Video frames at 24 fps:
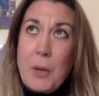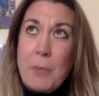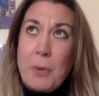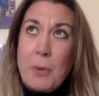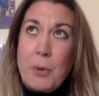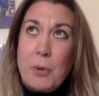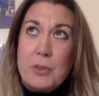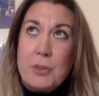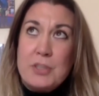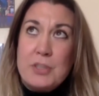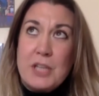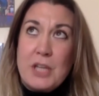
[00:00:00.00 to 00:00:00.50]

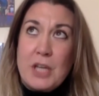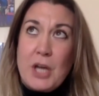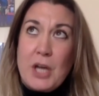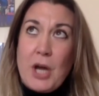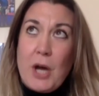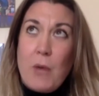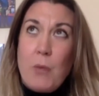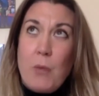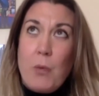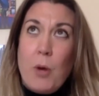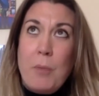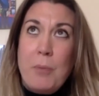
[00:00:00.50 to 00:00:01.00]
But
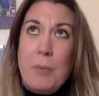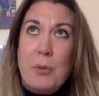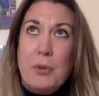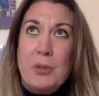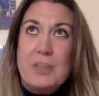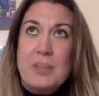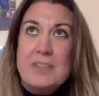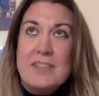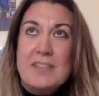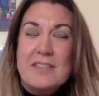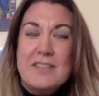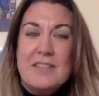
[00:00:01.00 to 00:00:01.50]
at what
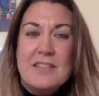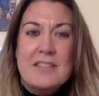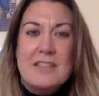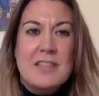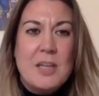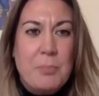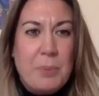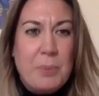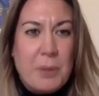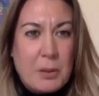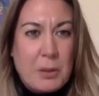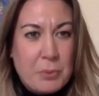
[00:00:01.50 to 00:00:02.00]
point is the
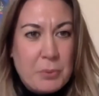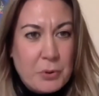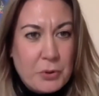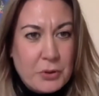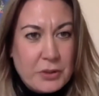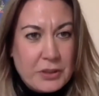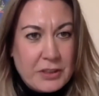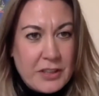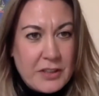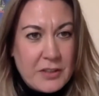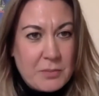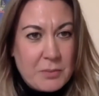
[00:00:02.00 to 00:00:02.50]
tipping
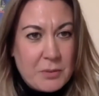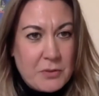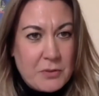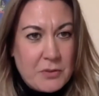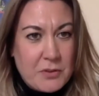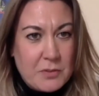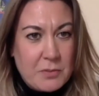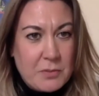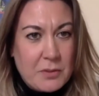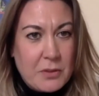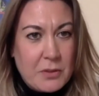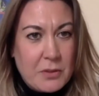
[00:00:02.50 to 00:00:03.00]
point, I suppose,
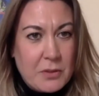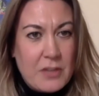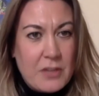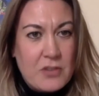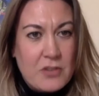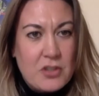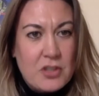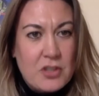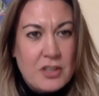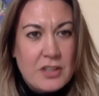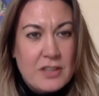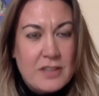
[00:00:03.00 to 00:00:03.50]
is my
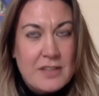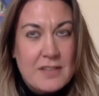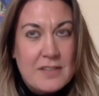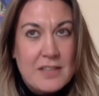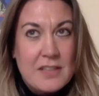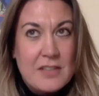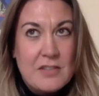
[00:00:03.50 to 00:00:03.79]
question, in the sense